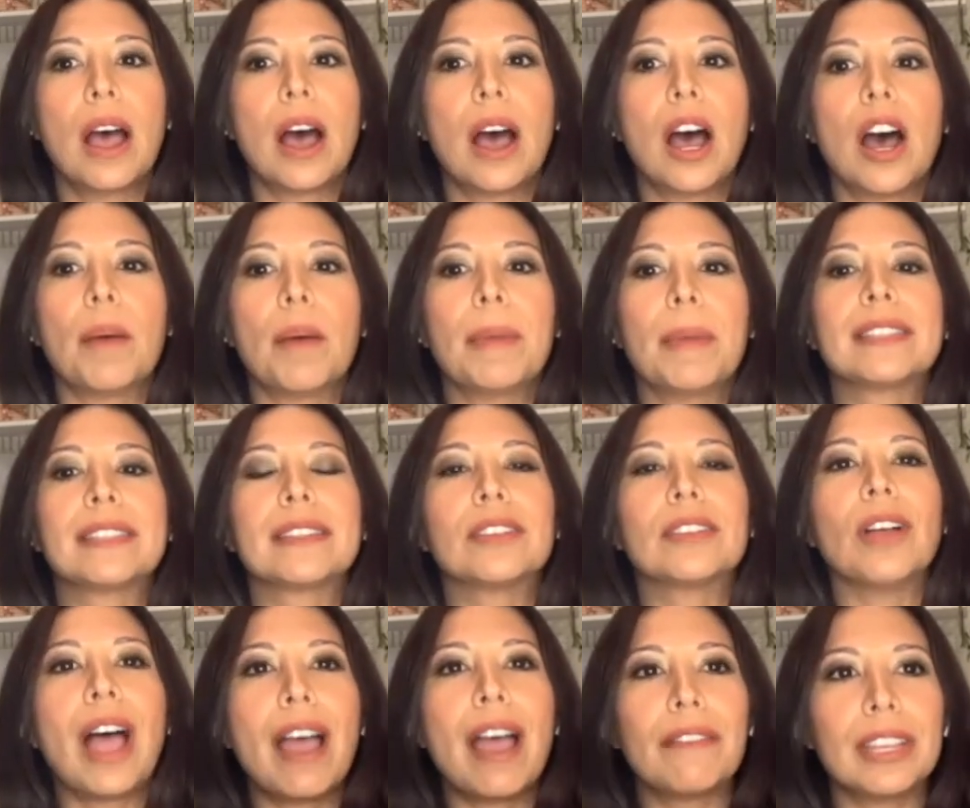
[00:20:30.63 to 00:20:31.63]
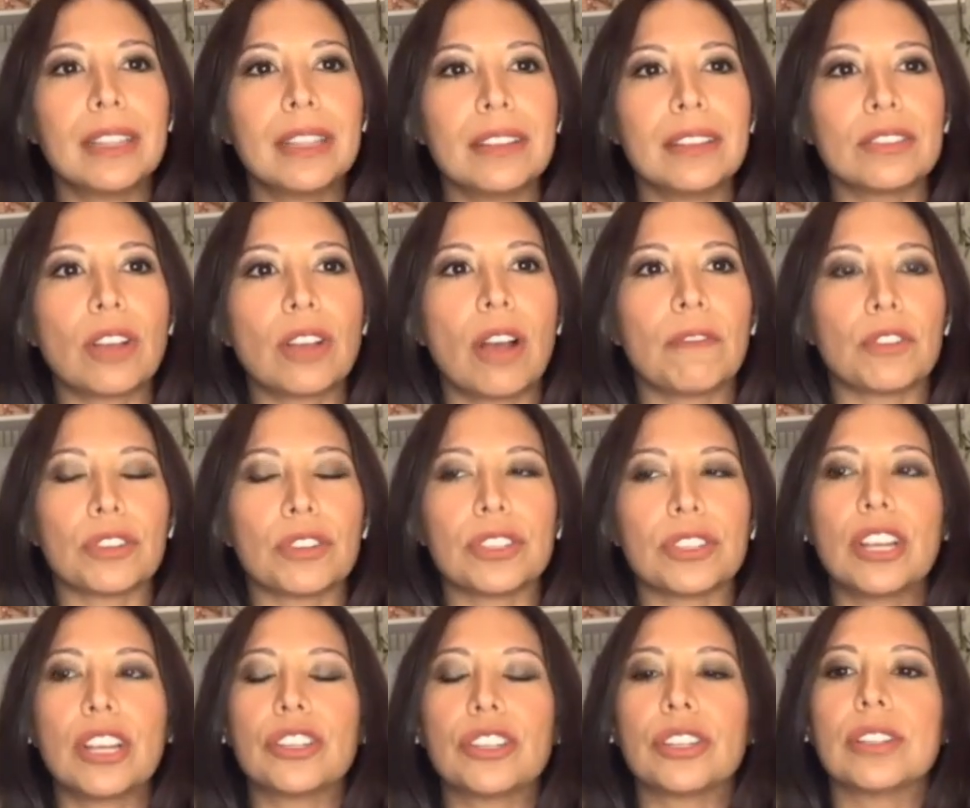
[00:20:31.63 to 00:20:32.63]
And still having these
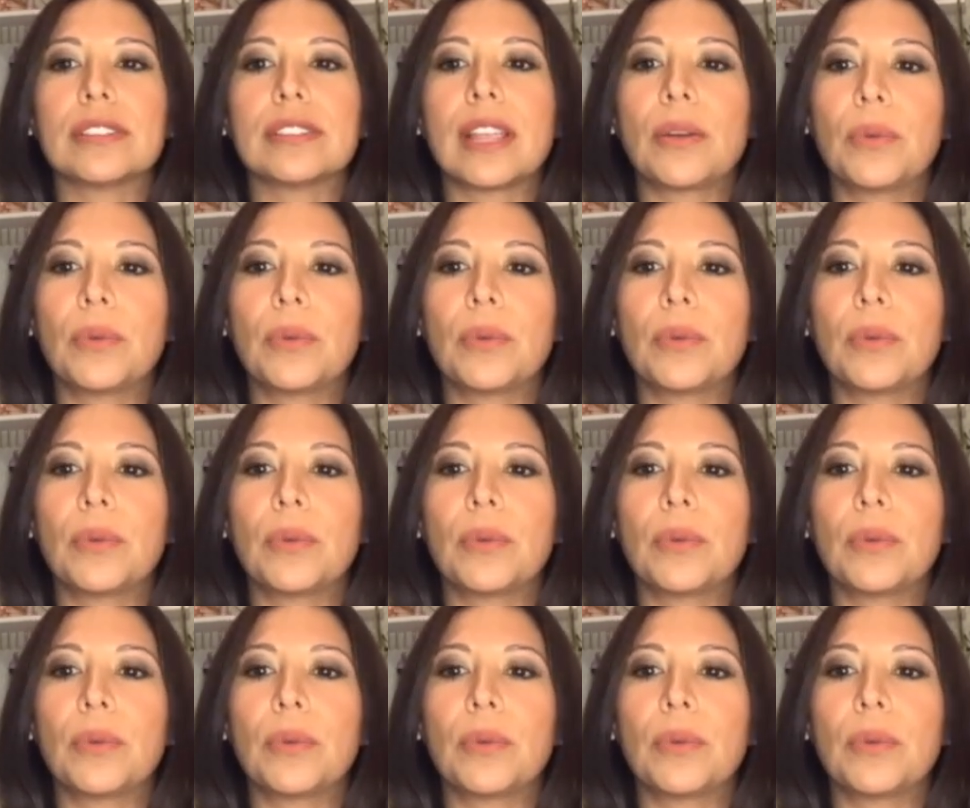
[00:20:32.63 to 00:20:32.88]
conversations,